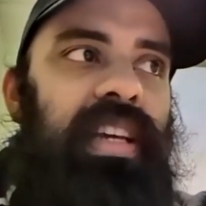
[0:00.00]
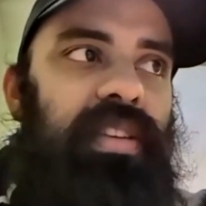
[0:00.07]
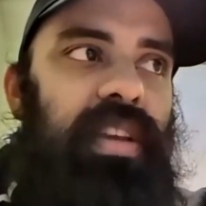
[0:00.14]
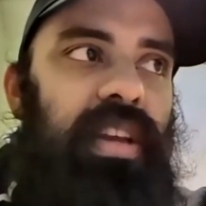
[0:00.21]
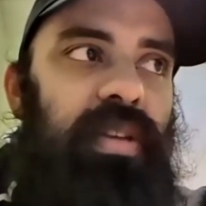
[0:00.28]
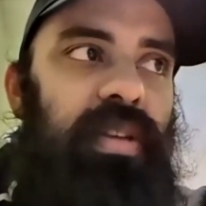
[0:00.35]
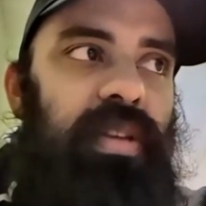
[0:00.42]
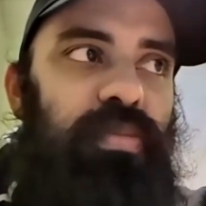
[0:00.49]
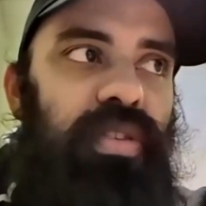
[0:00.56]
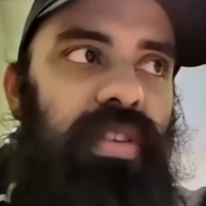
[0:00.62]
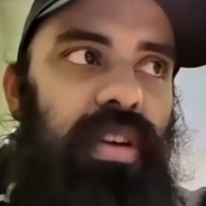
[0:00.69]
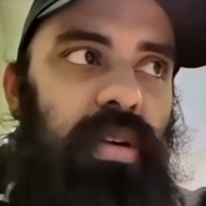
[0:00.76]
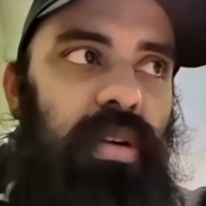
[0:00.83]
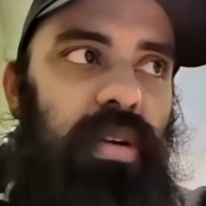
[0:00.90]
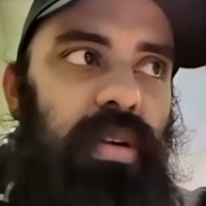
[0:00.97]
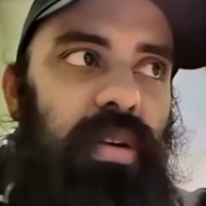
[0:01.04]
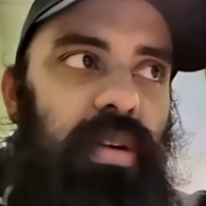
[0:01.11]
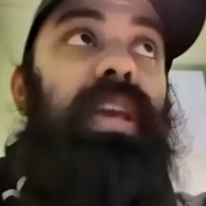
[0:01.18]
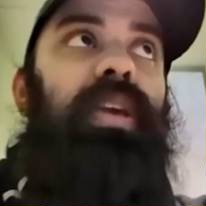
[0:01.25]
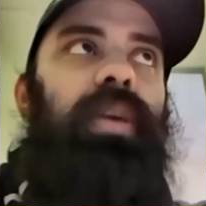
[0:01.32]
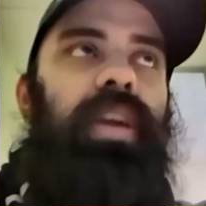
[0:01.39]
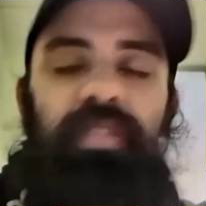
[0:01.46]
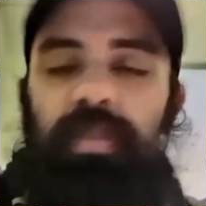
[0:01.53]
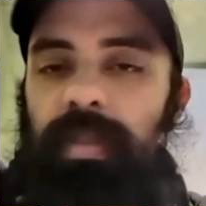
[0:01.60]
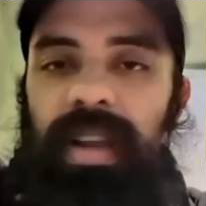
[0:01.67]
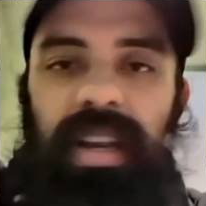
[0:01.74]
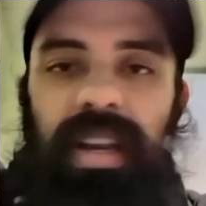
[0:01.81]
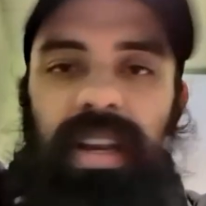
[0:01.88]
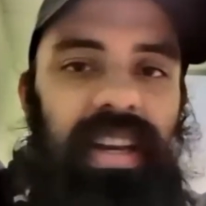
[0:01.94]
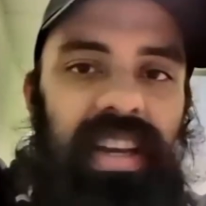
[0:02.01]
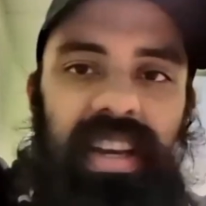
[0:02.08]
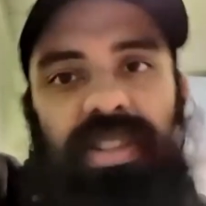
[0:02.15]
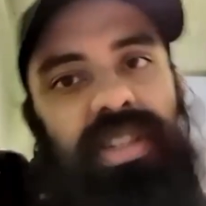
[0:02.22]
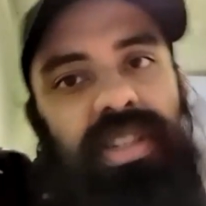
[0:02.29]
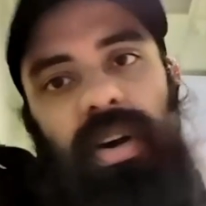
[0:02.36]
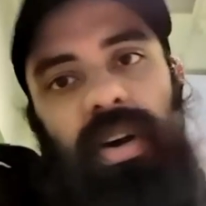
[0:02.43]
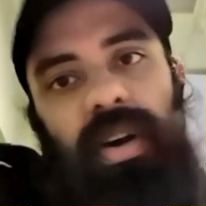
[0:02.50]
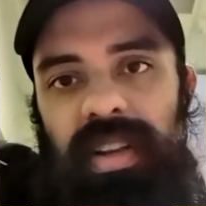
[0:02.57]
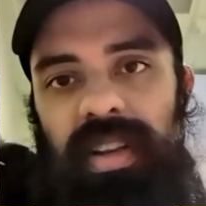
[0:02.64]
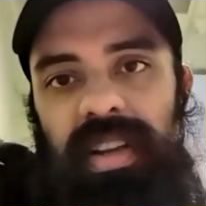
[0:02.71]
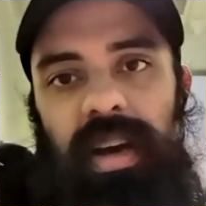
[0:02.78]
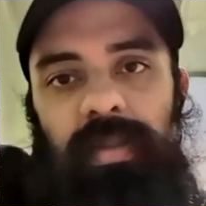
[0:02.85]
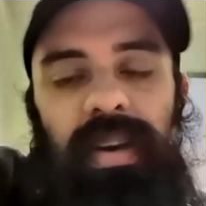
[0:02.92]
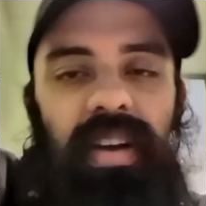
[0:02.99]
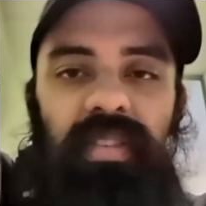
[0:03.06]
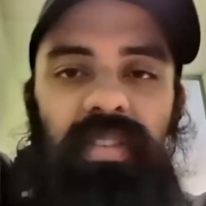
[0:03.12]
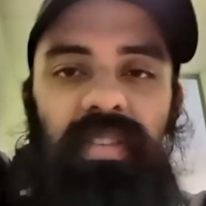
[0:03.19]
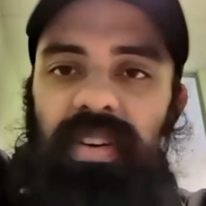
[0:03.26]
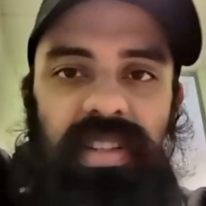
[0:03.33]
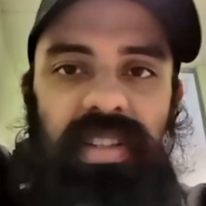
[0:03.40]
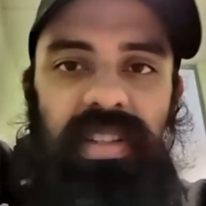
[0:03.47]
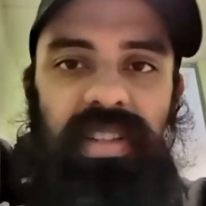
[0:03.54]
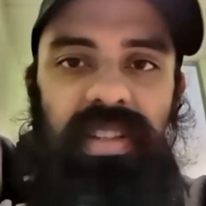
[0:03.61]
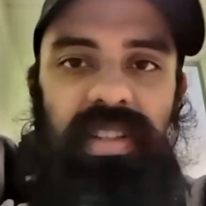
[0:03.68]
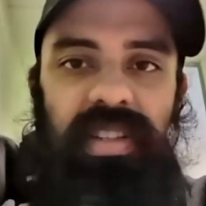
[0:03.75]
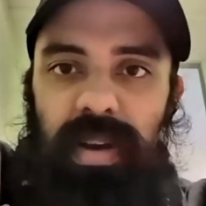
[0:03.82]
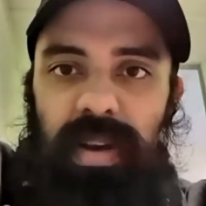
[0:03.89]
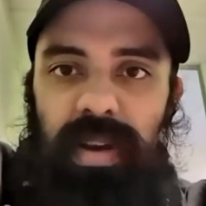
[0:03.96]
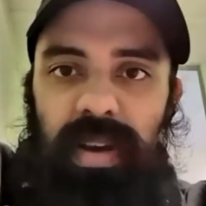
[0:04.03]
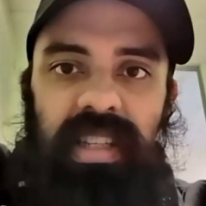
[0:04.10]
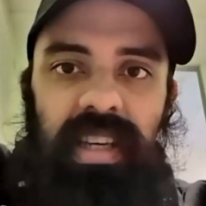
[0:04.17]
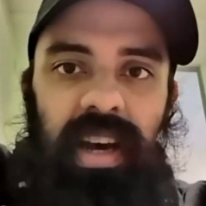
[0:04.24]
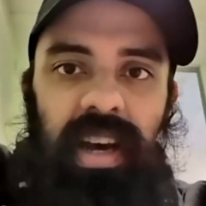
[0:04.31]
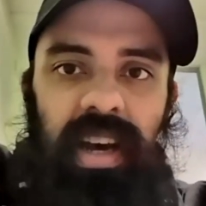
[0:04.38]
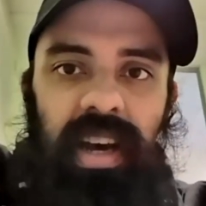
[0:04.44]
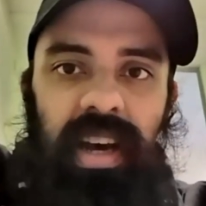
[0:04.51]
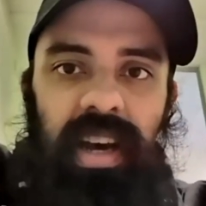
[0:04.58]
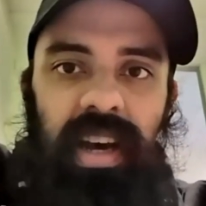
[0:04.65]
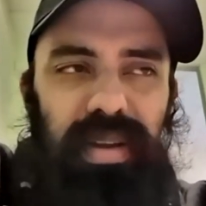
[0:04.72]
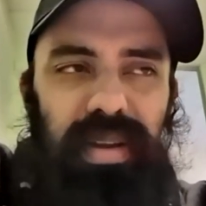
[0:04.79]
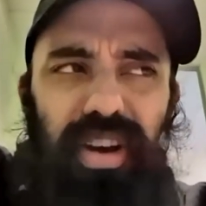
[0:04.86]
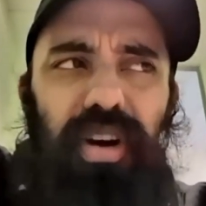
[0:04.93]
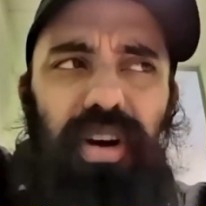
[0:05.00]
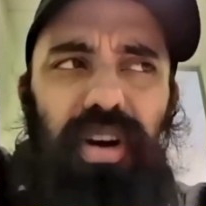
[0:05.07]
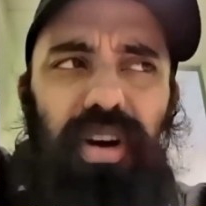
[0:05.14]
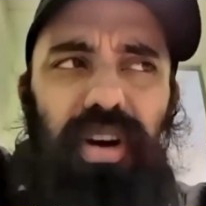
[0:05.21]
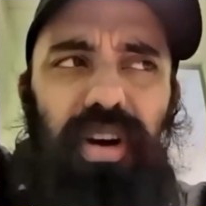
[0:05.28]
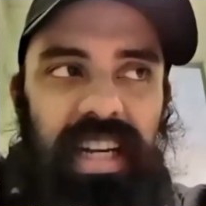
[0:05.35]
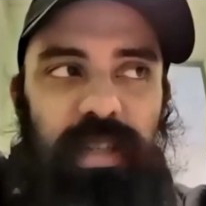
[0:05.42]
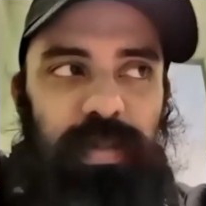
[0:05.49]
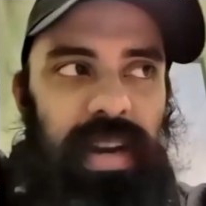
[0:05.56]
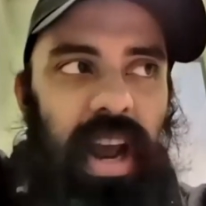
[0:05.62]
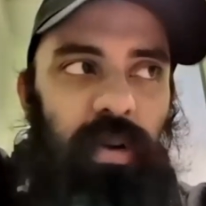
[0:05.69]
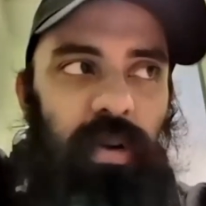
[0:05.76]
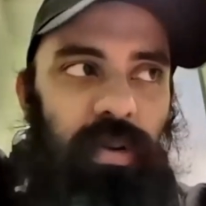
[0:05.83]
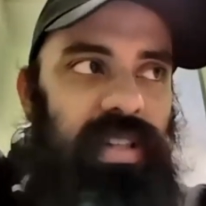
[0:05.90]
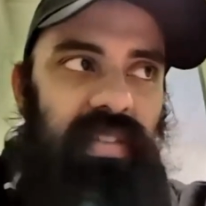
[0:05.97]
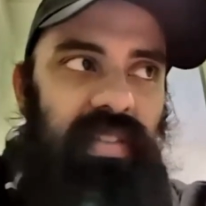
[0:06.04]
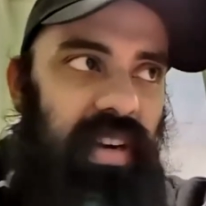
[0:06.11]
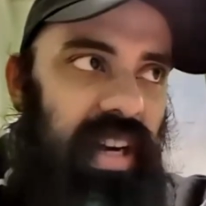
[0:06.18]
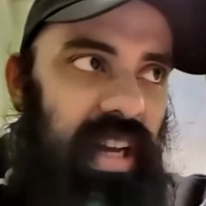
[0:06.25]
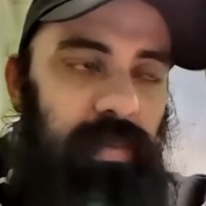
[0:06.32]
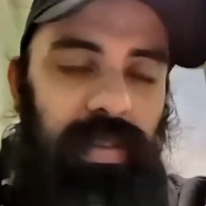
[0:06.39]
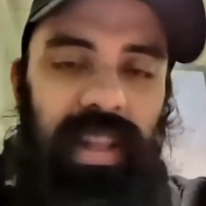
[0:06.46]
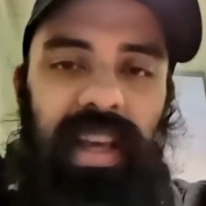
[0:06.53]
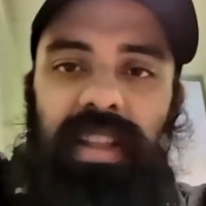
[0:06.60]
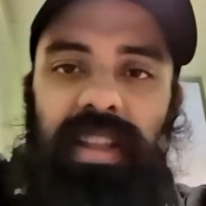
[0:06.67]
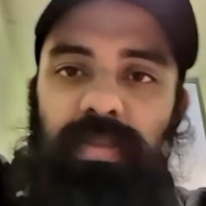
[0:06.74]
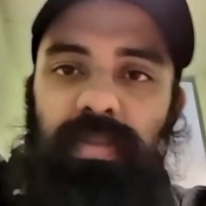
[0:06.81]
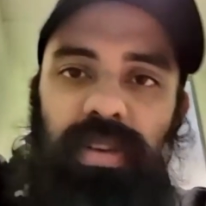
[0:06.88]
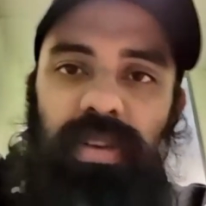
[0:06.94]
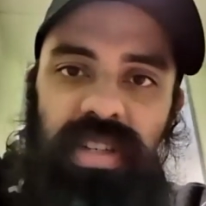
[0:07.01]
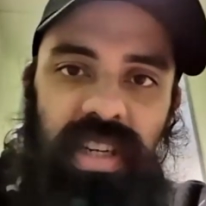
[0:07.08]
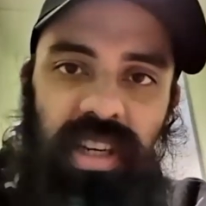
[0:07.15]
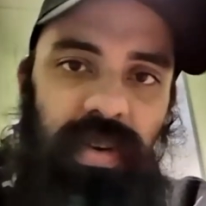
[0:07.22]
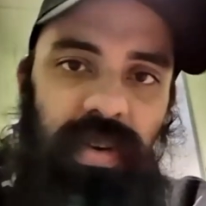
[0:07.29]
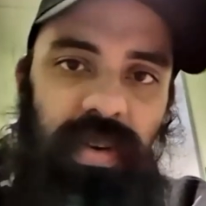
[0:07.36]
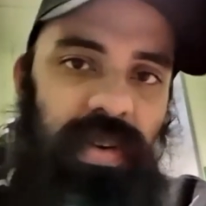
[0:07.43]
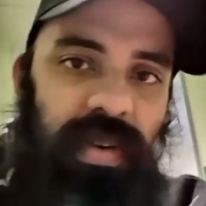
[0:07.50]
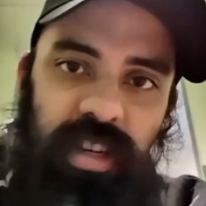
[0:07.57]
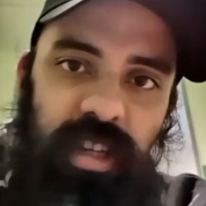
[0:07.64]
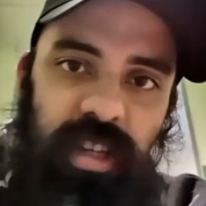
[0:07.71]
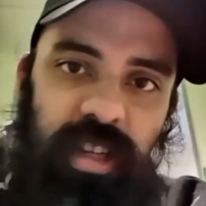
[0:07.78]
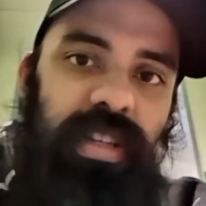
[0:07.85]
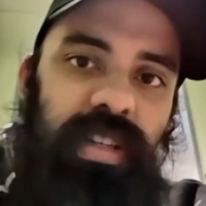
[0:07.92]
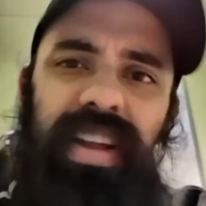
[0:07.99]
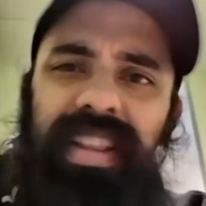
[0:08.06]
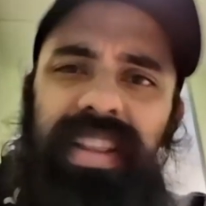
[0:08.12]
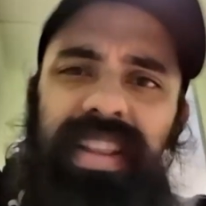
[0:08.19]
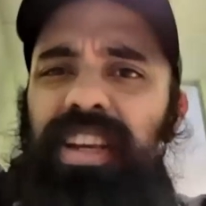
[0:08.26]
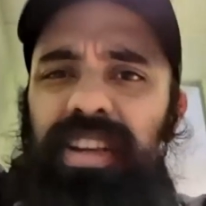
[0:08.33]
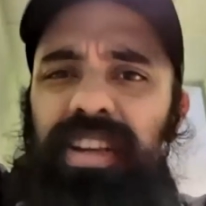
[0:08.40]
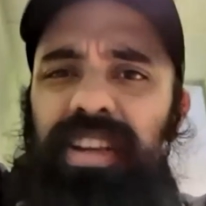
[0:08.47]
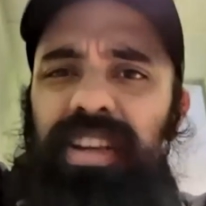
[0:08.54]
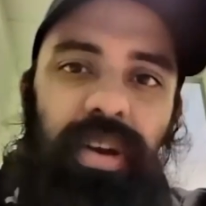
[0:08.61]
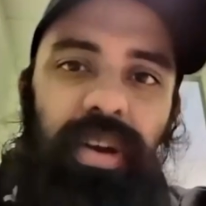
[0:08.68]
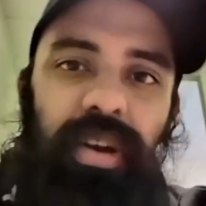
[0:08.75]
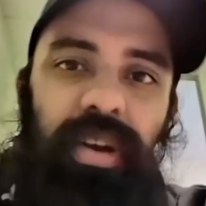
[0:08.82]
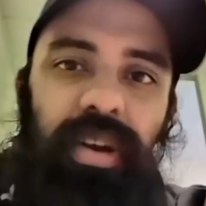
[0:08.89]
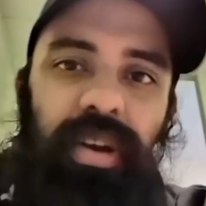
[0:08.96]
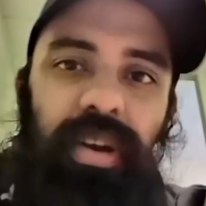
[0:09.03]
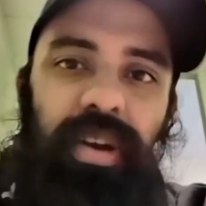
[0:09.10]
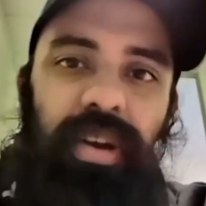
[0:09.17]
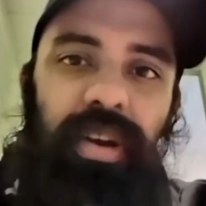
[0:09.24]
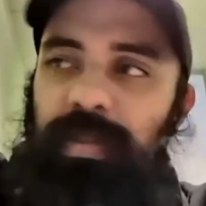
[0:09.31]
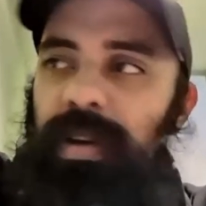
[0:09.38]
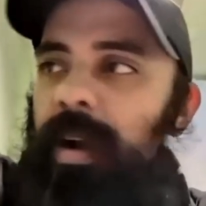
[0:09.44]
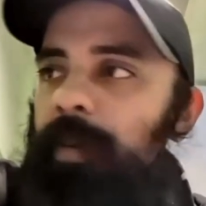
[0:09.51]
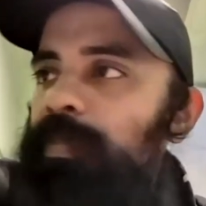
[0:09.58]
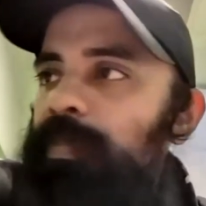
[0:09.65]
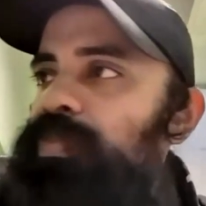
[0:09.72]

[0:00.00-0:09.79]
in moving me away from India into Scotland, I'm never going to experience the culture. I'm like, no, I mean, I spent hours every day playing the music you introduced me to. I think you did okay, Dad. But